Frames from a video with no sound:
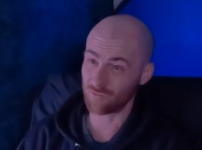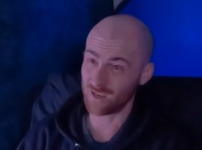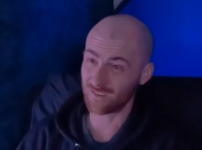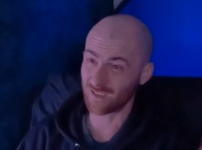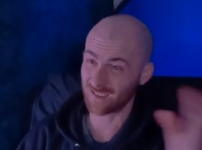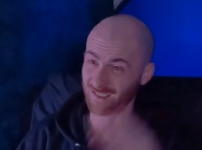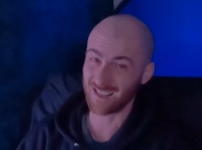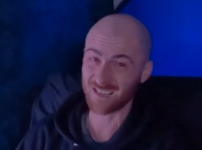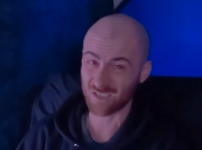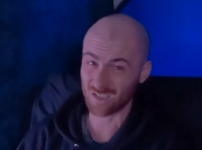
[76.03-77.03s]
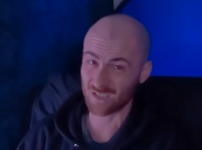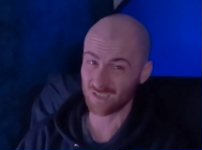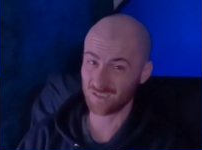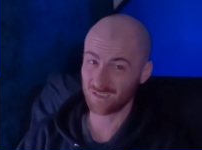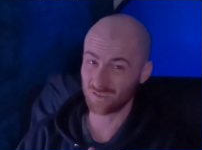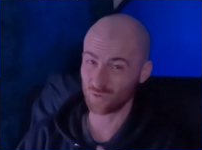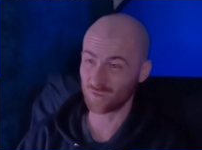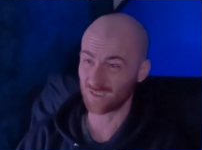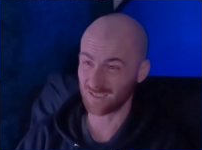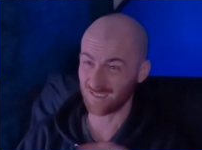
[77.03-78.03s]
3 to this.
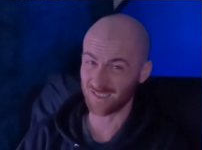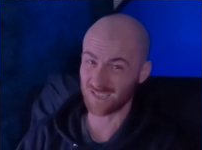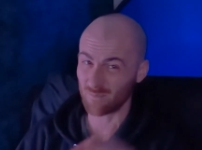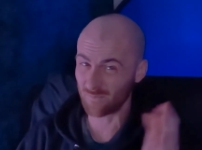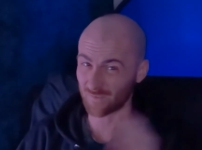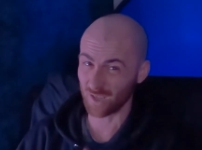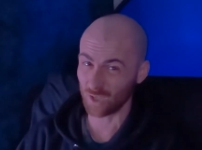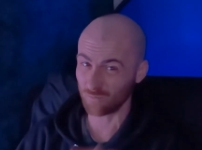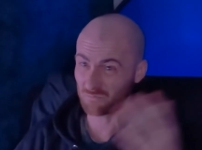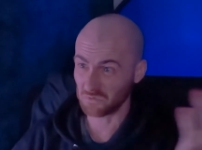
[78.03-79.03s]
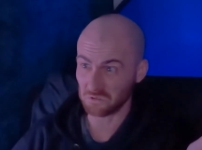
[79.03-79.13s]
So, like, to the same film.